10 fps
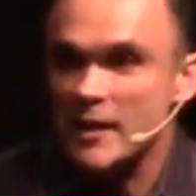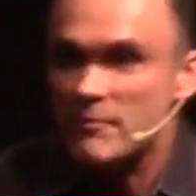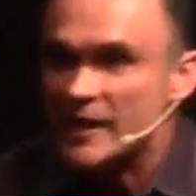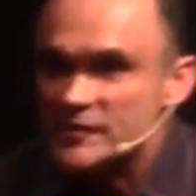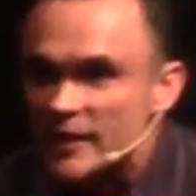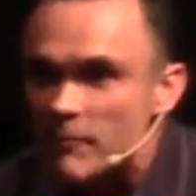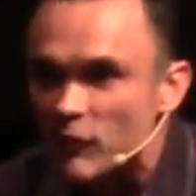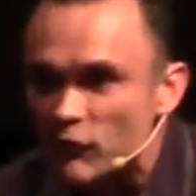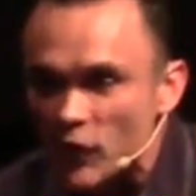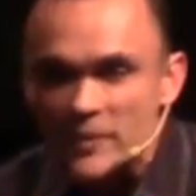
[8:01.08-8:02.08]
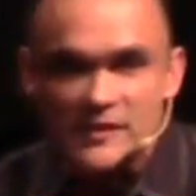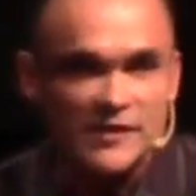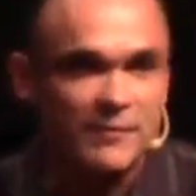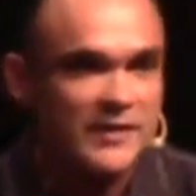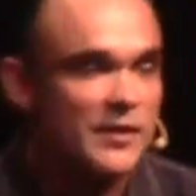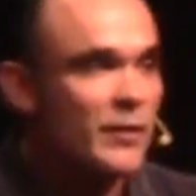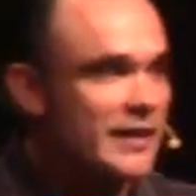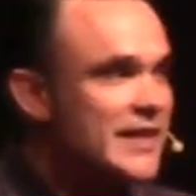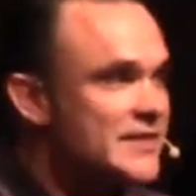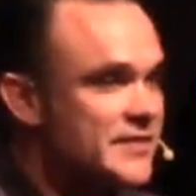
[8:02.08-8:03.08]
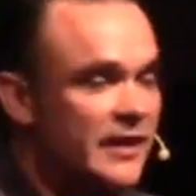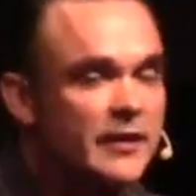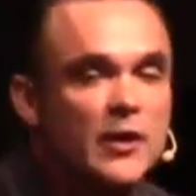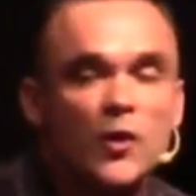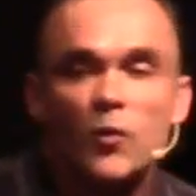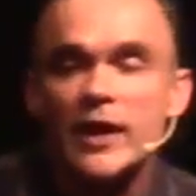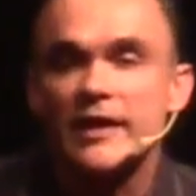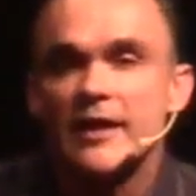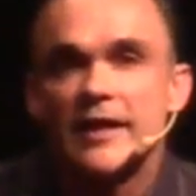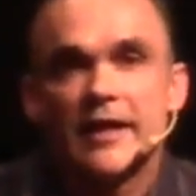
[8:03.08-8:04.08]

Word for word: not based on our performance. It's based on what he has done. When